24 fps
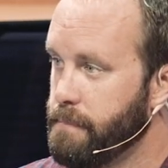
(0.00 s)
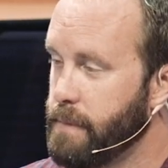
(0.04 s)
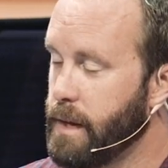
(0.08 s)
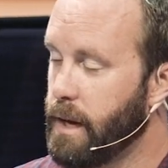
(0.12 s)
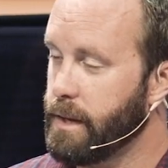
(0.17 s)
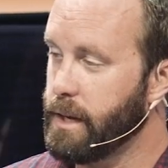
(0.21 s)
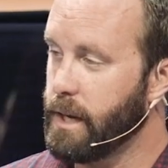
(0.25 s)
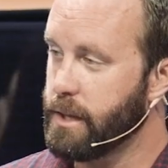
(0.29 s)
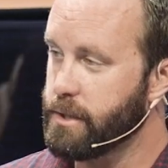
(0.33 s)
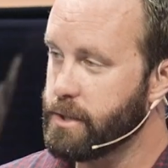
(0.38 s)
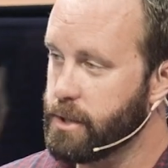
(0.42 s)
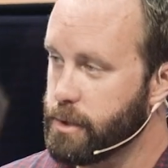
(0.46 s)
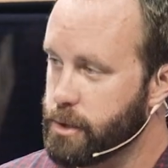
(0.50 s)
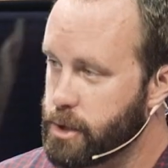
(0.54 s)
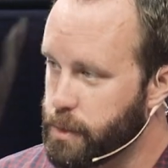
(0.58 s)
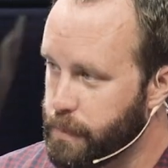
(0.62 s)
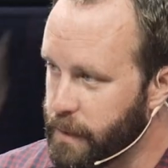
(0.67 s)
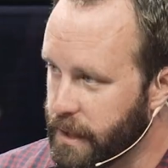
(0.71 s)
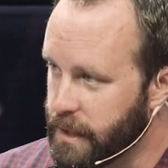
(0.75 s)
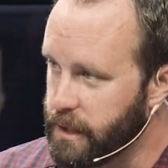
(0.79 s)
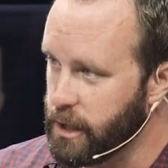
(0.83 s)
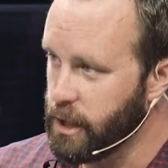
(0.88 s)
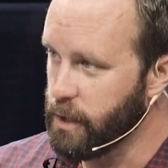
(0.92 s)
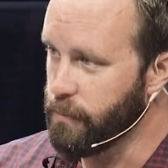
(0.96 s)
Now, now, to
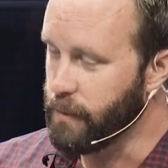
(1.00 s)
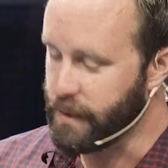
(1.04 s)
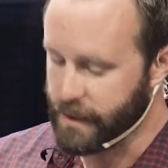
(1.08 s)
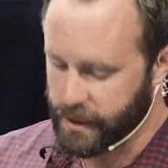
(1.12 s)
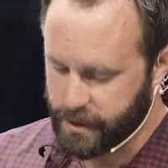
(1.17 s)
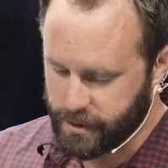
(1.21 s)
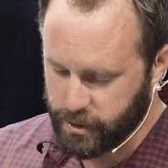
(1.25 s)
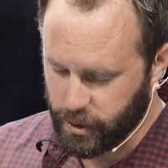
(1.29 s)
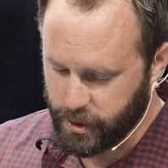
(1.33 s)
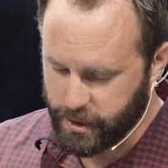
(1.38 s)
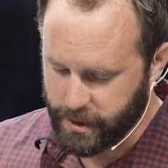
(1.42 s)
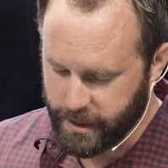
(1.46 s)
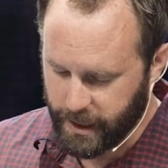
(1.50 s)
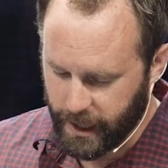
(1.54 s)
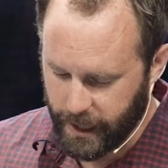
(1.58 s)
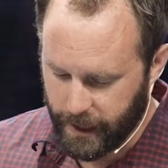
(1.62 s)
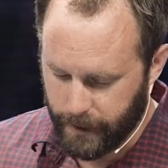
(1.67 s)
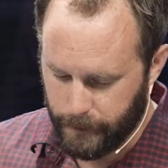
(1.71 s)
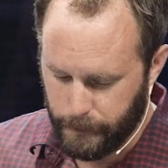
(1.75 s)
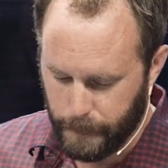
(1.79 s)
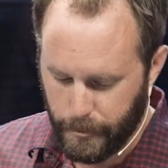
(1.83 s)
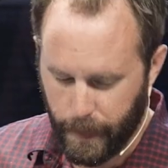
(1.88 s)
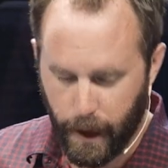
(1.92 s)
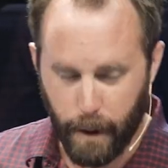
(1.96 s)
be clear what this looks
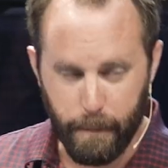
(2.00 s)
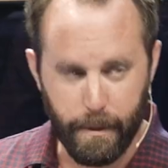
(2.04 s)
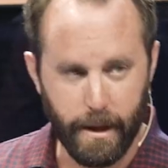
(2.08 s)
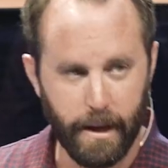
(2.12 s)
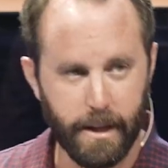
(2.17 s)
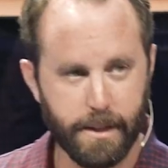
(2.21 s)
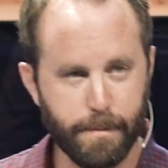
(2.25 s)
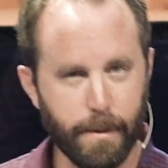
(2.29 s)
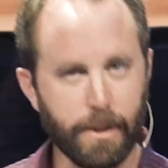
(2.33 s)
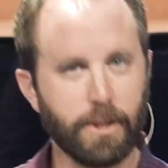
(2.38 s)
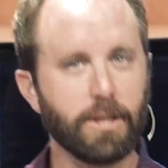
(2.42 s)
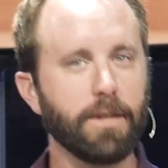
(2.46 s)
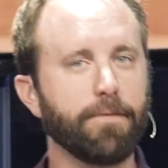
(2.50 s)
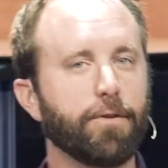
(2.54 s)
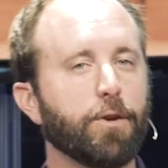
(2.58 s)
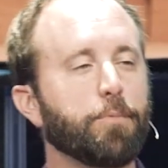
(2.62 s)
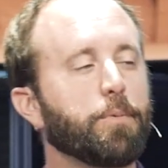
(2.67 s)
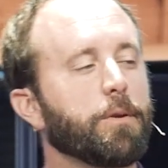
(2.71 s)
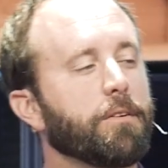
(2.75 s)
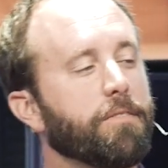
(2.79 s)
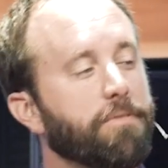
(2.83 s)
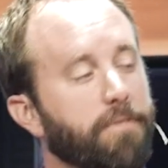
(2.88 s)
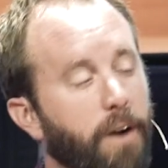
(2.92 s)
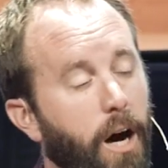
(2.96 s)
like, um, especially if
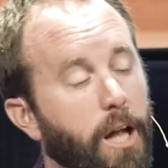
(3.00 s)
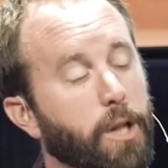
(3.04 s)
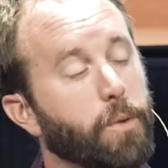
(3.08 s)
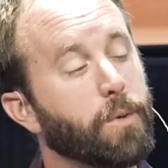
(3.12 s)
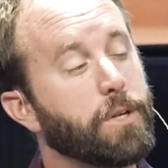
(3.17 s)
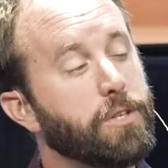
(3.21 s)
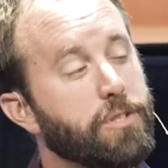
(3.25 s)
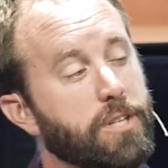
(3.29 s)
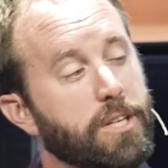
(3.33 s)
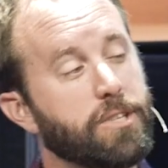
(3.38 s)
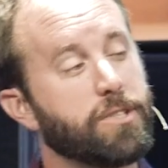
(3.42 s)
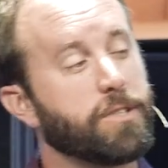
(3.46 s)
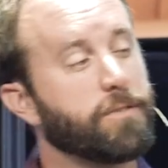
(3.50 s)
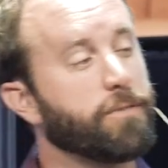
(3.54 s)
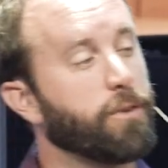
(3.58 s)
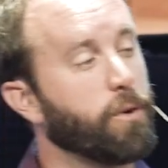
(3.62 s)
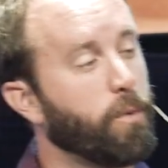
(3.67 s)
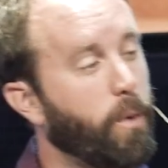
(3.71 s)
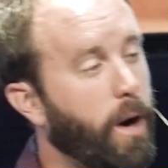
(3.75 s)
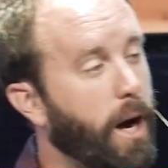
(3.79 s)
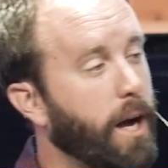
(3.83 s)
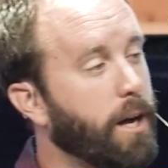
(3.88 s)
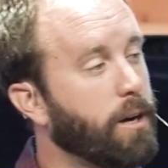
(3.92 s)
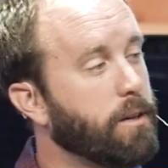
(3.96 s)
you've been following Jesus
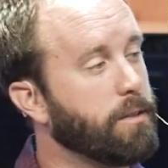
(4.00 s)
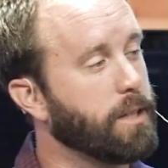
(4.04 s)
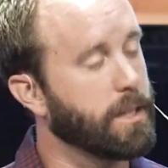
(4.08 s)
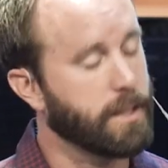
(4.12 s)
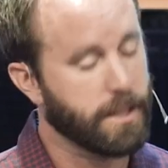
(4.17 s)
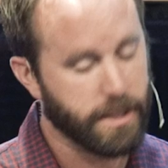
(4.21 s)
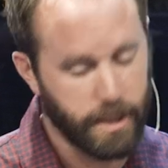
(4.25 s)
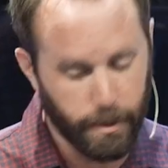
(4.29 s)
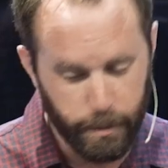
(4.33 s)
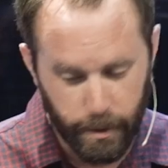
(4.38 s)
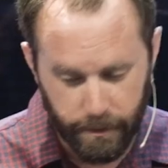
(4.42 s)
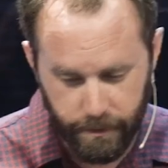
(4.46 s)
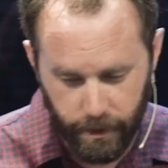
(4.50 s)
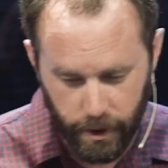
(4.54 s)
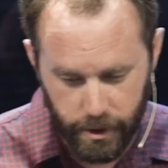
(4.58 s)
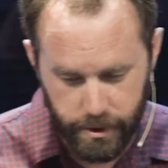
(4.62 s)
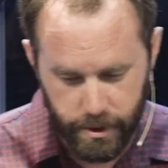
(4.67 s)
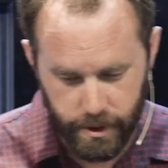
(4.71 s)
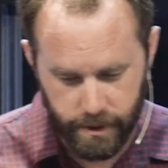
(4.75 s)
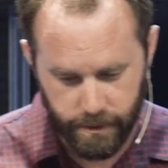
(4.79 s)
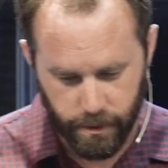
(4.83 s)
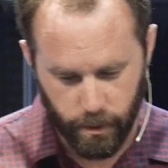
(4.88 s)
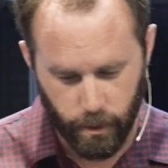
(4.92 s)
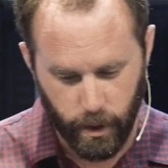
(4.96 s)
for a while, like let's say you've been
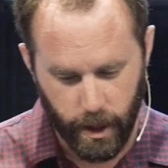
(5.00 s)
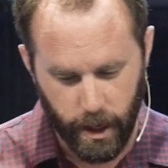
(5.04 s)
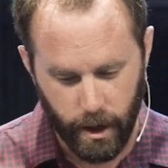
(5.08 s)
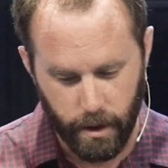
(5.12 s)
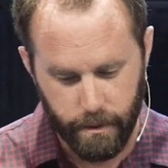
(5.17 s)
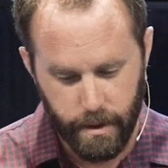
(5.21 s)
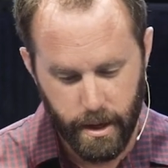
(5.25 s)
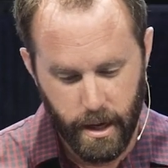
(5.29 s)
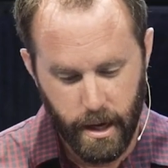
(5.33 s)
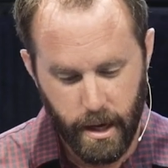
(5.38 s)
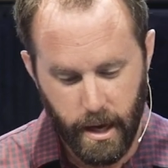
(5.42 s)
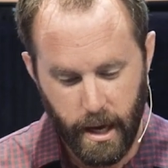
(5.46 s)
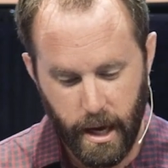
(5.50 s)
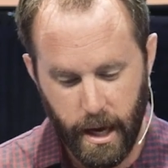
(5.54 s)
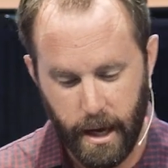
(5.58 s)
following Jesus for a while,